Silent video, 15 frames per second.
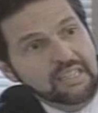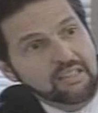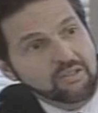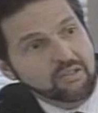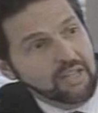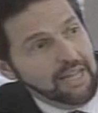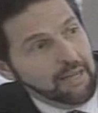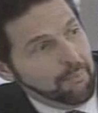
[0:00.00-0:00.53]

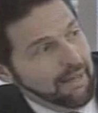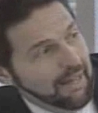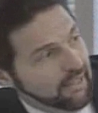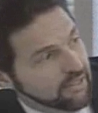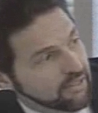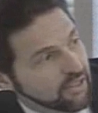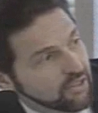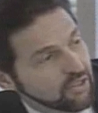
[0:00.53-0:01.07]
there's a lot of
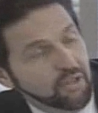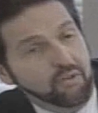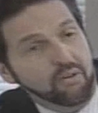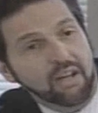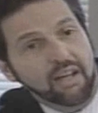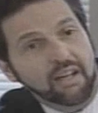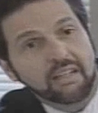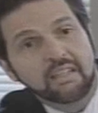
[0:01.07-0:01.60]
politics going
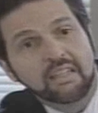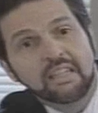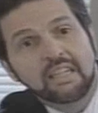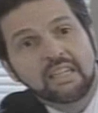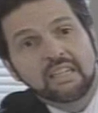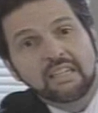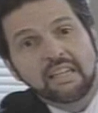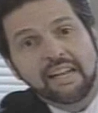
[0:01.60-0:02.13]
on
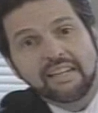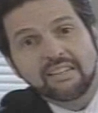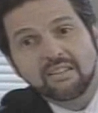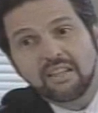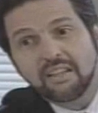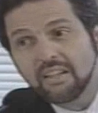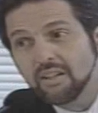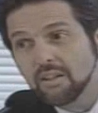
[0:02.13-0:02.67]
that has
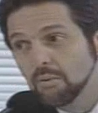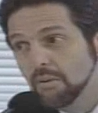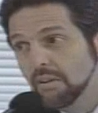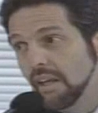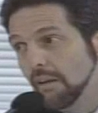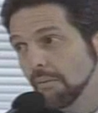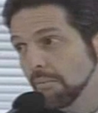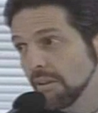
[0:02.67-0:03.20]
nothing to do with
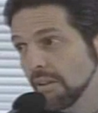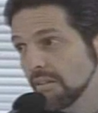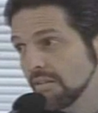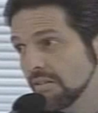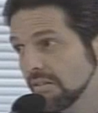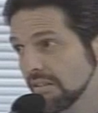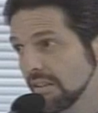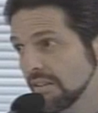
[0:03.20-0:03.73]
them, but
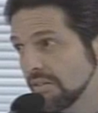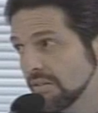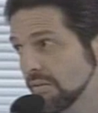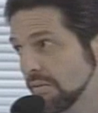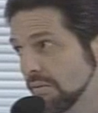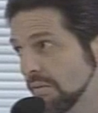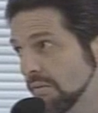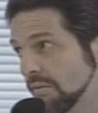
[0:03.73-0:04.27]
it's
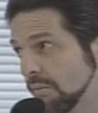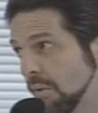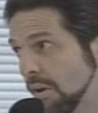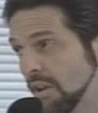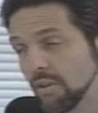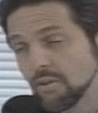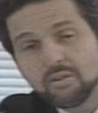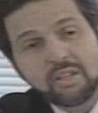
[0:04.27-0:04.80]
one
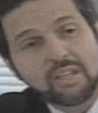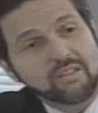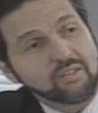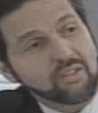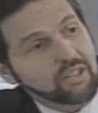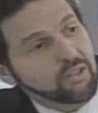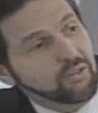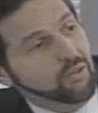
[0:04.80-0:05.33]
of those things,
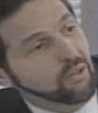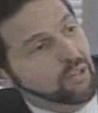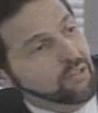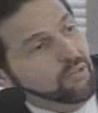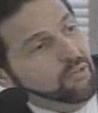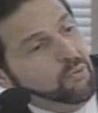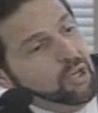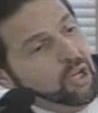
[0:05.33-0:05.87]
like
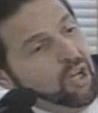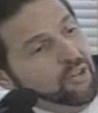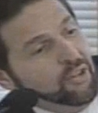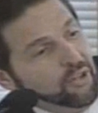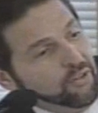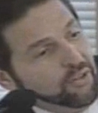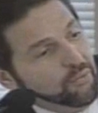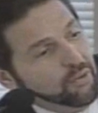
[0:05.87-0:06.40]
we all
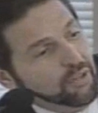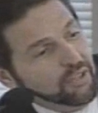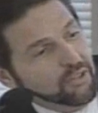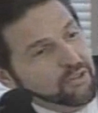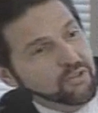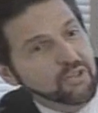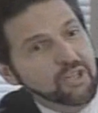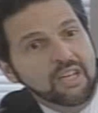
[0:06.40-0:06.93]
know that when
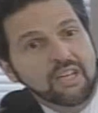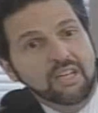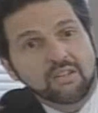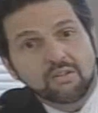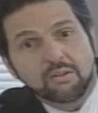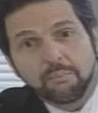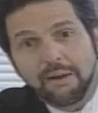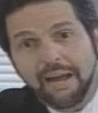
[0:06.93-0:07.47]
there's
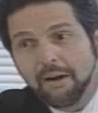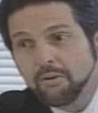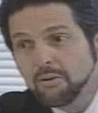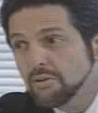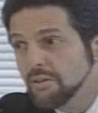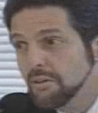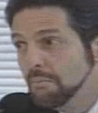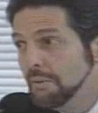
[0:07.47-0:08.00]
some
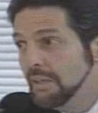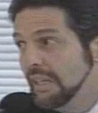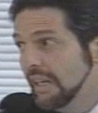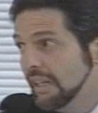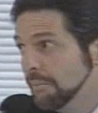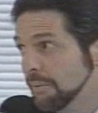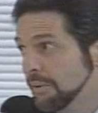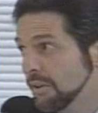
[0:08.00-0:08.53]
powers that be
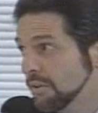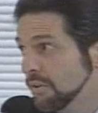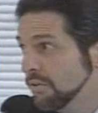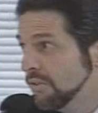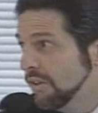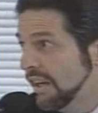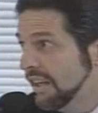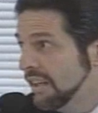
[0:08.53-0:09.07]
on the political
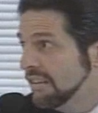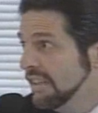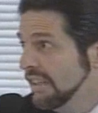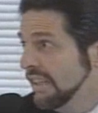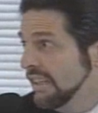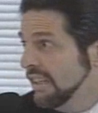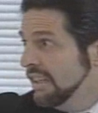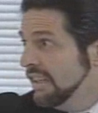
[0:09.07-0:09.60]
side
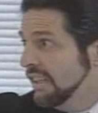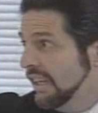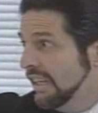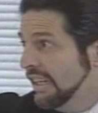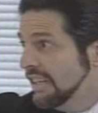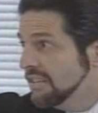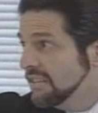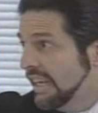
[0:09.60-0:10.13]

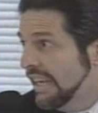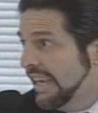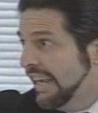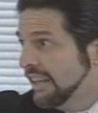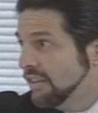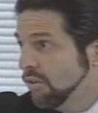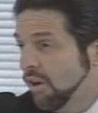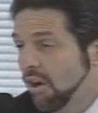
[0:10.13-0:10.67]
and they say
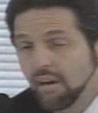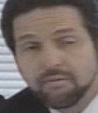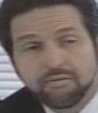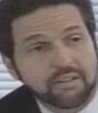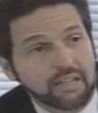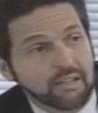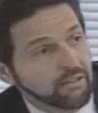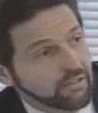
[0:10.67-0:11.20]
hands off,
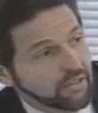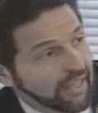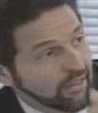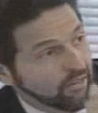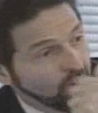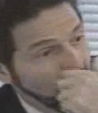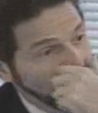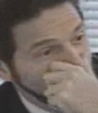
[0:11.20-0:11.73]
there's
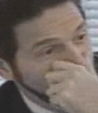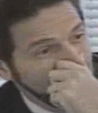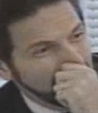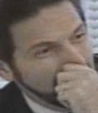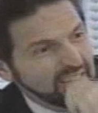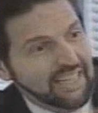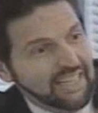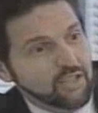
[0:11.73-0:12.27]
hands off, and I
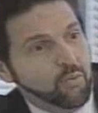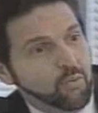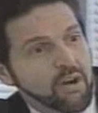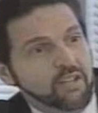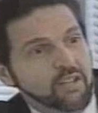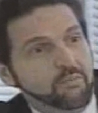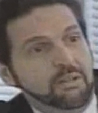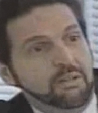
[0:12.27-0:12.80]
think that's why
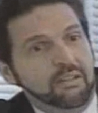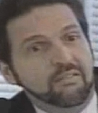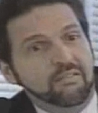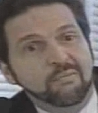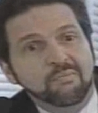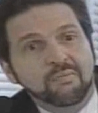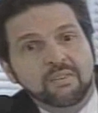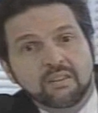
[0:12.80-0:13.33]
it's been
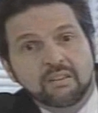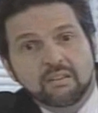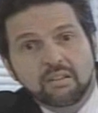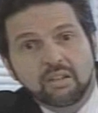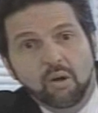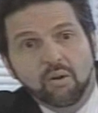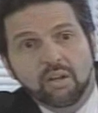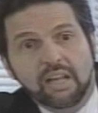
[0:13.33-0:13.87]

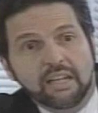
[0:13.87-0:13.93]
going